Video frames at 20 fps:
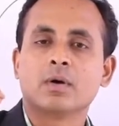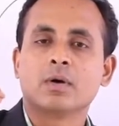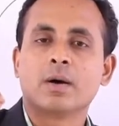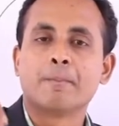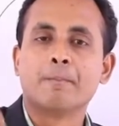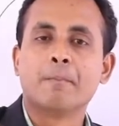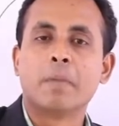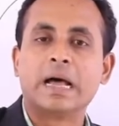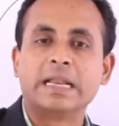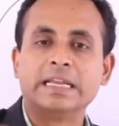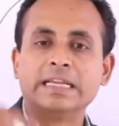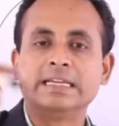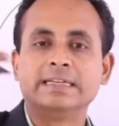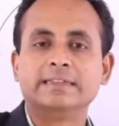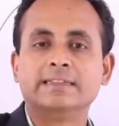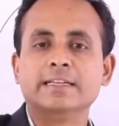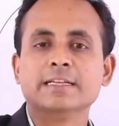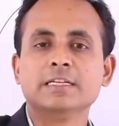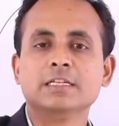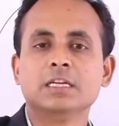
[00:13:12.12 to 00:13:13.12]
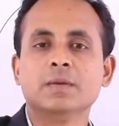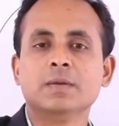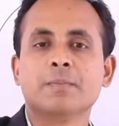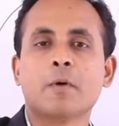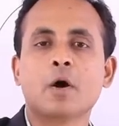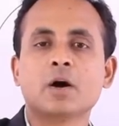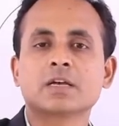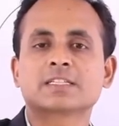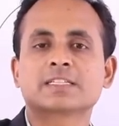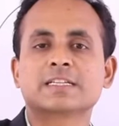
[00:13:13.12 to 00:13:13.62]

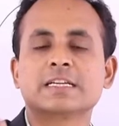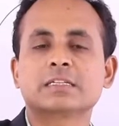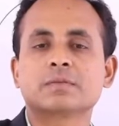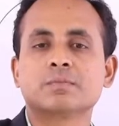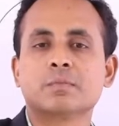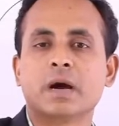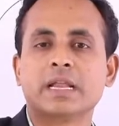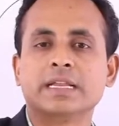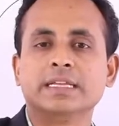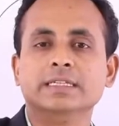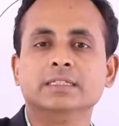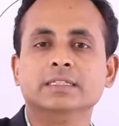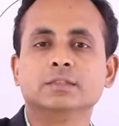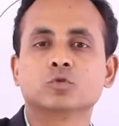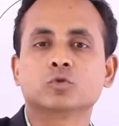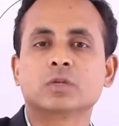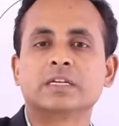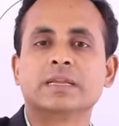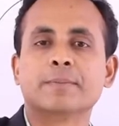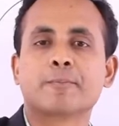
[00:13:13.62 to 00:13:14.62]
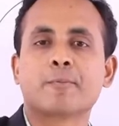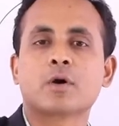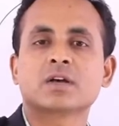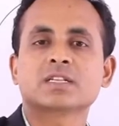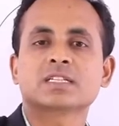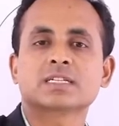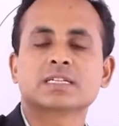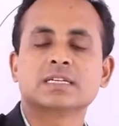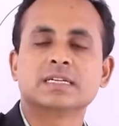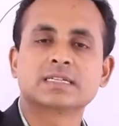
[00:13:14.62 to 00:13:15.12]
deposited money to the
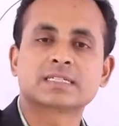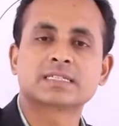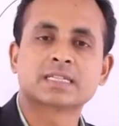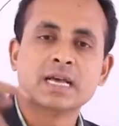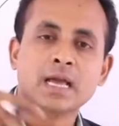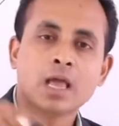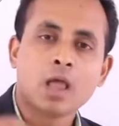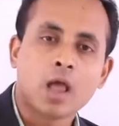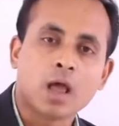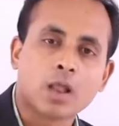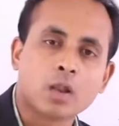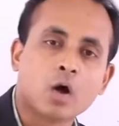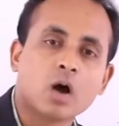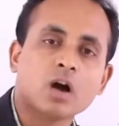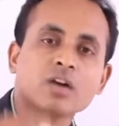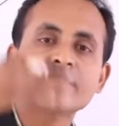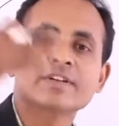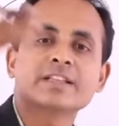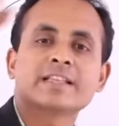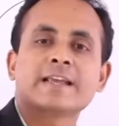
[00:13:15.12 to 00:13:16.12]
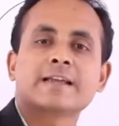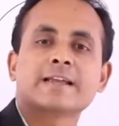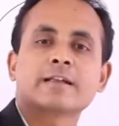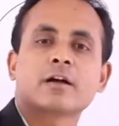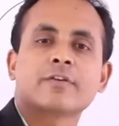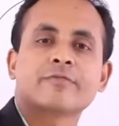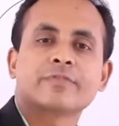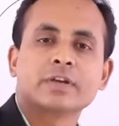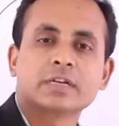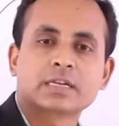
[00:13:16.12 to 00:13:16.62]
depositors along with rate
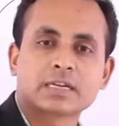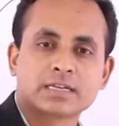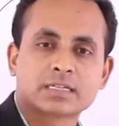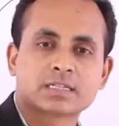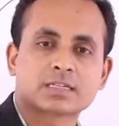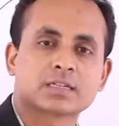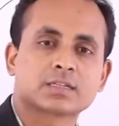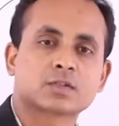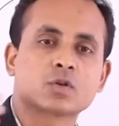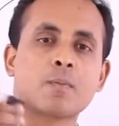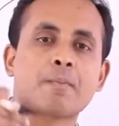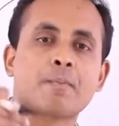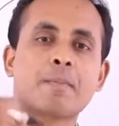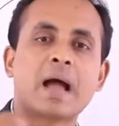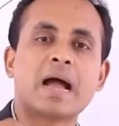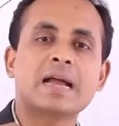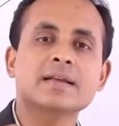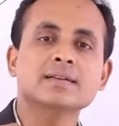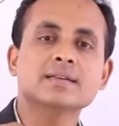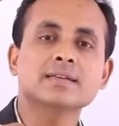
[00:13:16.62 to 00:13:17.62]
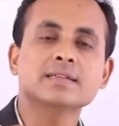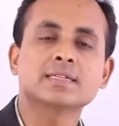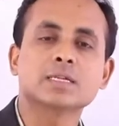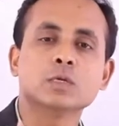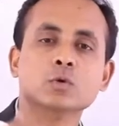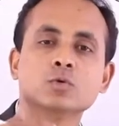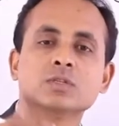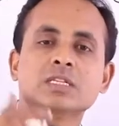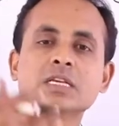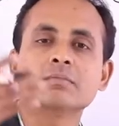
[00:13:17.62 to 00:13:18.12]
of interest. So bank is
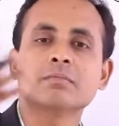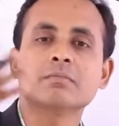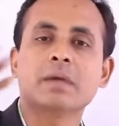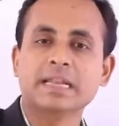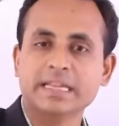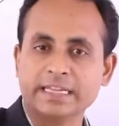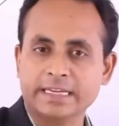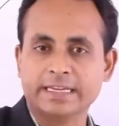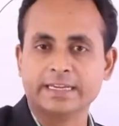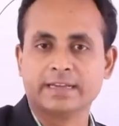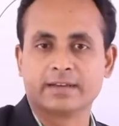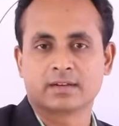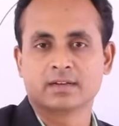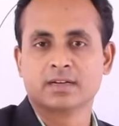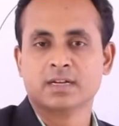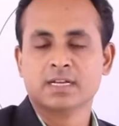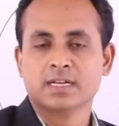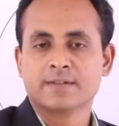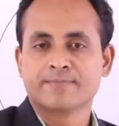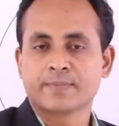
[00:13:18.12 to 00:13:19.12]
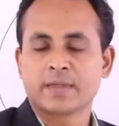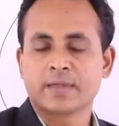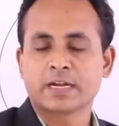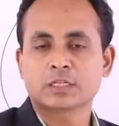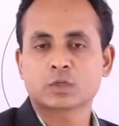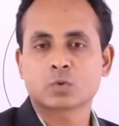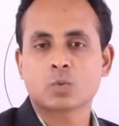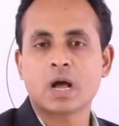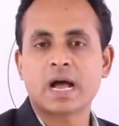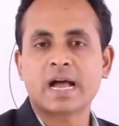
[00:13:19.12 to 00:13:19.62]
losing money here.
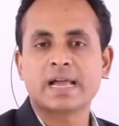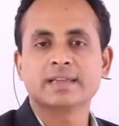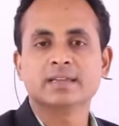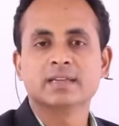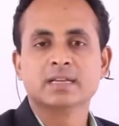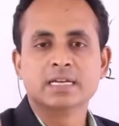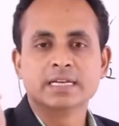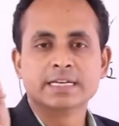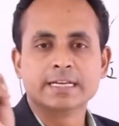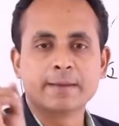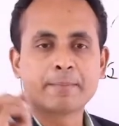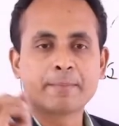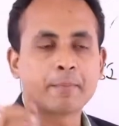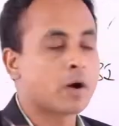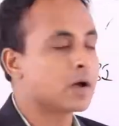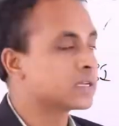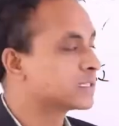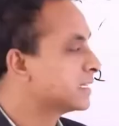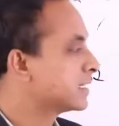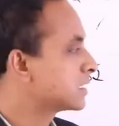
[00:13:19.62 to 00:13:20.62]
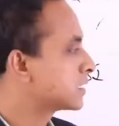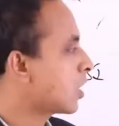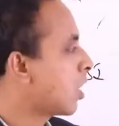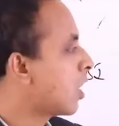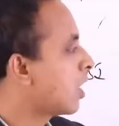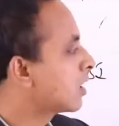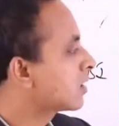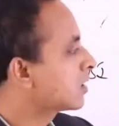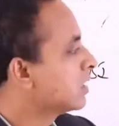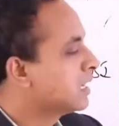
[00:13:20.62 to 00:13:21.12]
That's why deposits
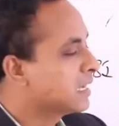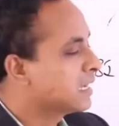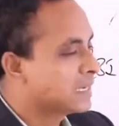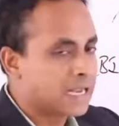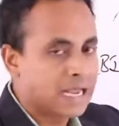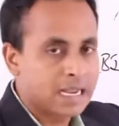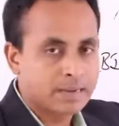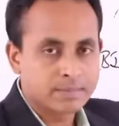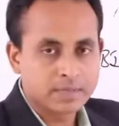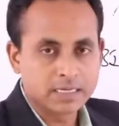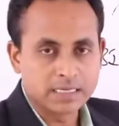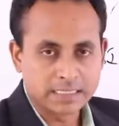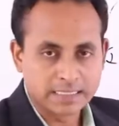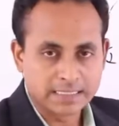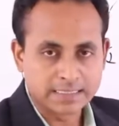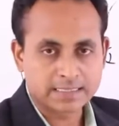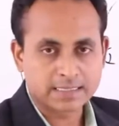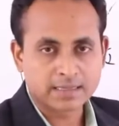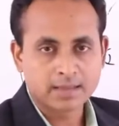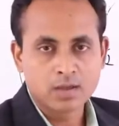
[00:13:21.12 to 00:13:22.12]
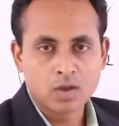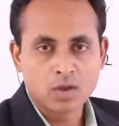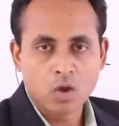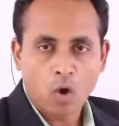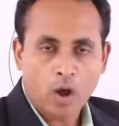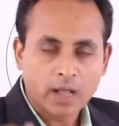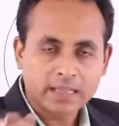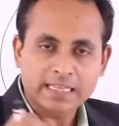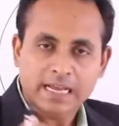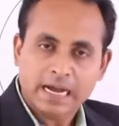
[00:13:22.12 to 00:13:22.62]
are liabilities.
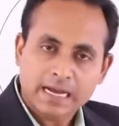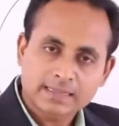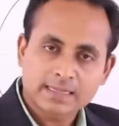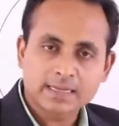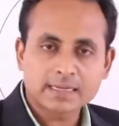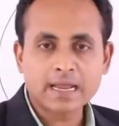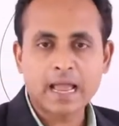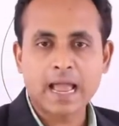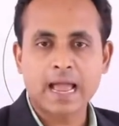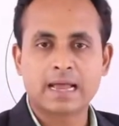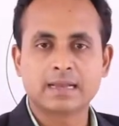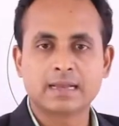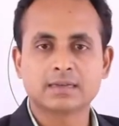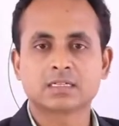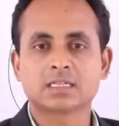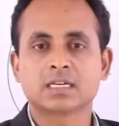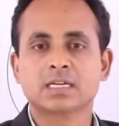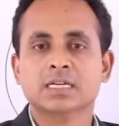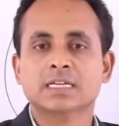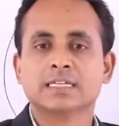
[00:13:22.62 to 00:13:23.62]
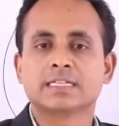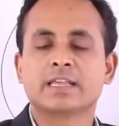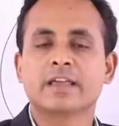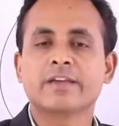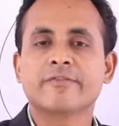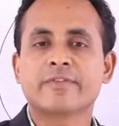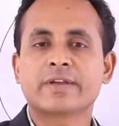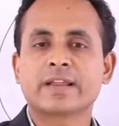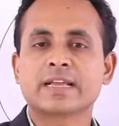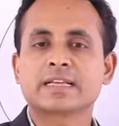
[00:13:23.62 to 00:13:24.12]
On the other hand, say for